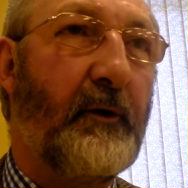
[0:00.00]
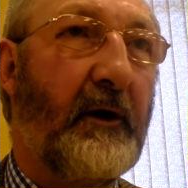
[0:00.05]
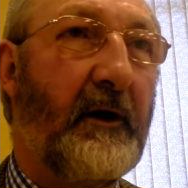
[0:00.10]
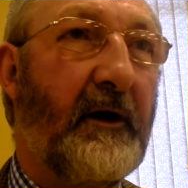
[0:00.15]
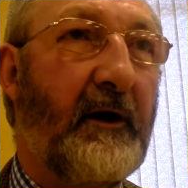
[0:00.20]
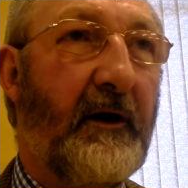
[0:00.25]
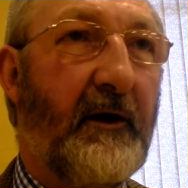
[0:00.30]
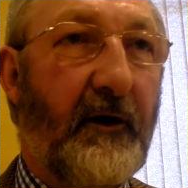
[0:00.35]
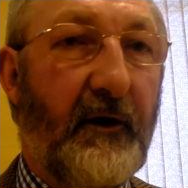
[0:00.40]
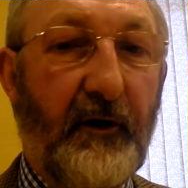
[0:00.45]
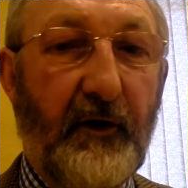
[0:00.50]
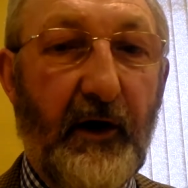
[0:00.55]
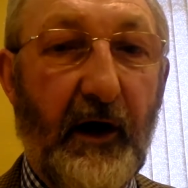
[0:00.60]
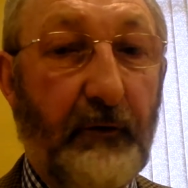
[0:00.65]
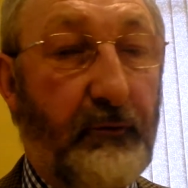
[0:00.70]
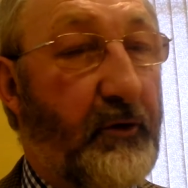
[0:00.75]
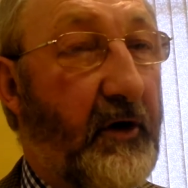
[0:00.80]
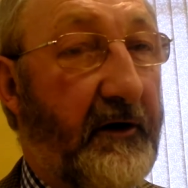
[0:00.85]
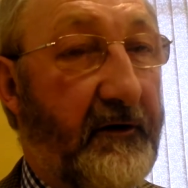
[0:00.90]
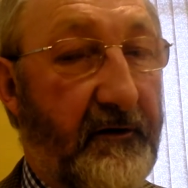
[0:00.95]

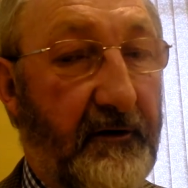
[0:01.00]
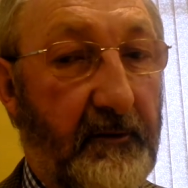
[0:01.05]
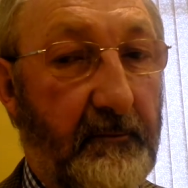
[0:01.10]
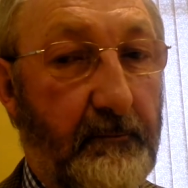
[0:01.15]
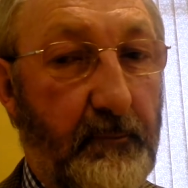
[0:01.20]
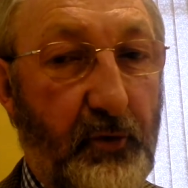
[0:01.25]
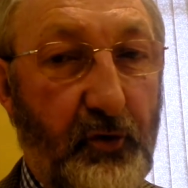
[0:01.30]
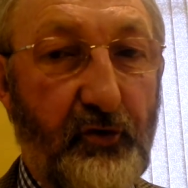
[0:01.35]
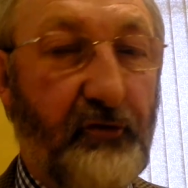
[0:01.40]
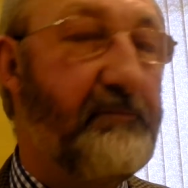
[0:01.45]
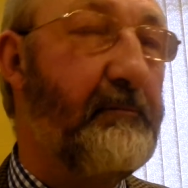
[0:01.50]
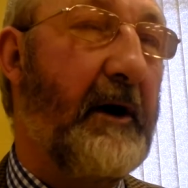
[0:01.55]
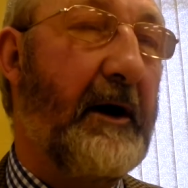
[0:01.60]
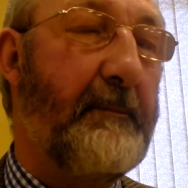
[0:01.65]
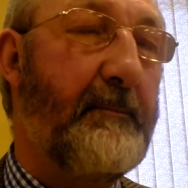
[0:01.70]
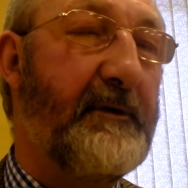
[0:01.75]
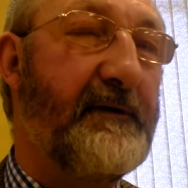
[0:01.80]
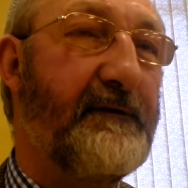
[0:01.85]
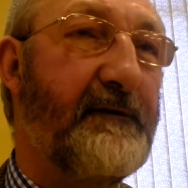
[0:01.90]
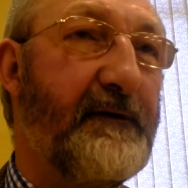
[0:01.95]
And rather than move my
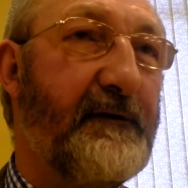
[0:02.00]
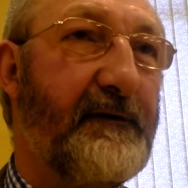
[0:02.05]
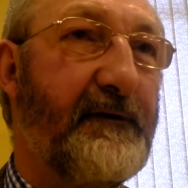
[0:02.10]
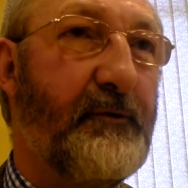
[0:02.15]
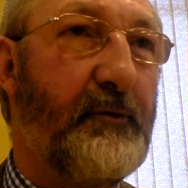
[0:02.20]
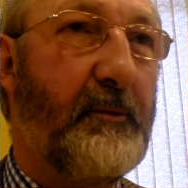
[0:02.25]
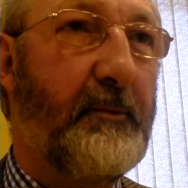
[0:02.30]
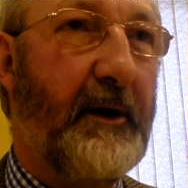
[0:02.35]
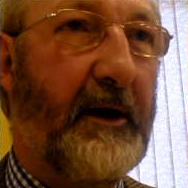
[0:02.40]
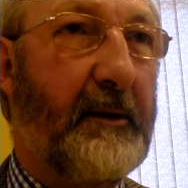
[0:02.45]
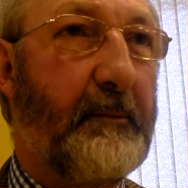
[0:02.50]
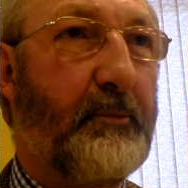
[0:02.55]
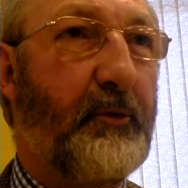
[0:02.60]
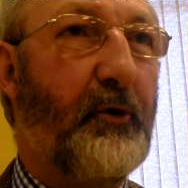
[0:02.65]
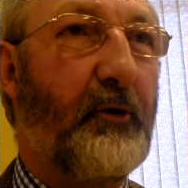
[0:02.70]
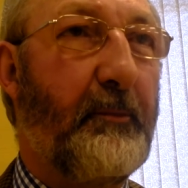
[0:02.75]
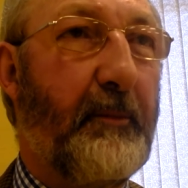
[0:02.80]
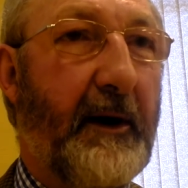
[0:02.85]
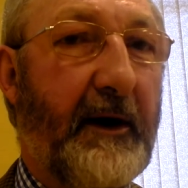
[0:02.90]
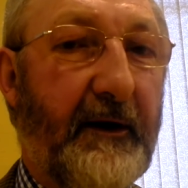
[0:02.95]
business to a better
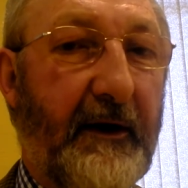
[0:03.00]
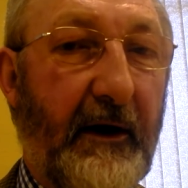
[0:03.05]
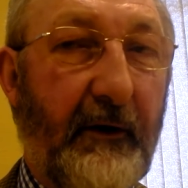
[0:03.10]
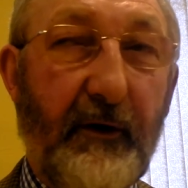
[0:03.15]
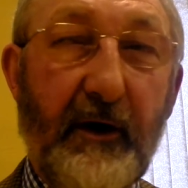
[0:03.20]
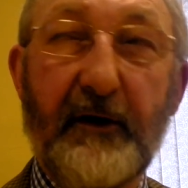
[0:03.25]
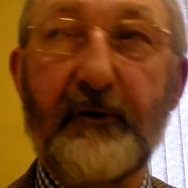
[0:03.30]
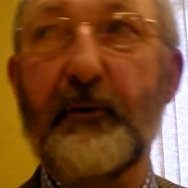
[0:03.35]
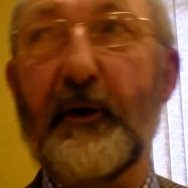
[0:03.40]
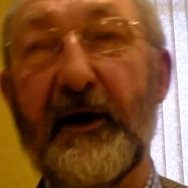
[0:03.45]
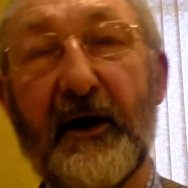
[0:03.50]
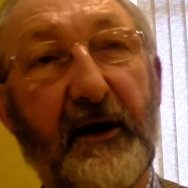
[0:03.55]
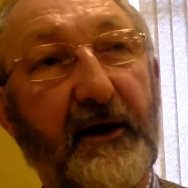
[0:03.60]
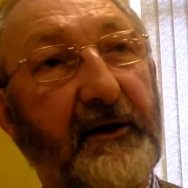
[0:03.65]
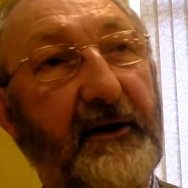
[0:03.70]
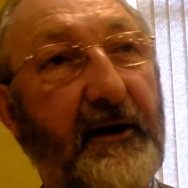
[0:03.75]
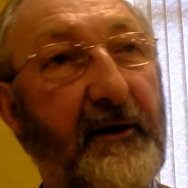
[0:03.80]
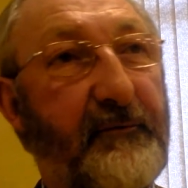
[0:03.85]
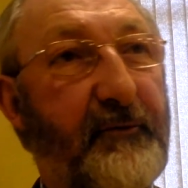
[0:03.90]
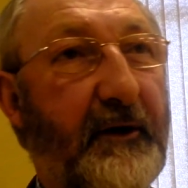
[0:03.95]
broadband area, I quite
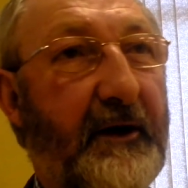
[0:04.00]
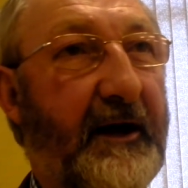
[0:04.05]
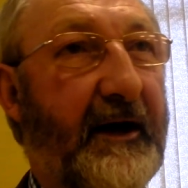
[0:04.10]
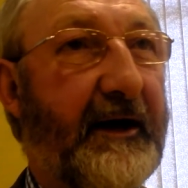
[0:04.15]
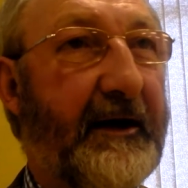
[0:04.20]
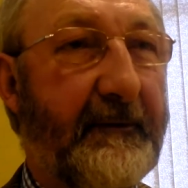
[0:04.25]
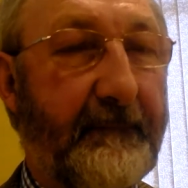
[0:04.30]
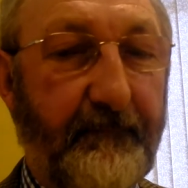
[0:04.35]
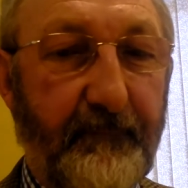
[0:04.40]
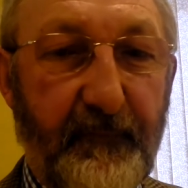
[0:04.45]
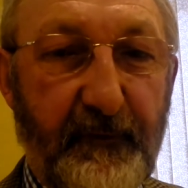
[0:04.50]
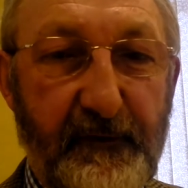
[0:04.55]
like living here.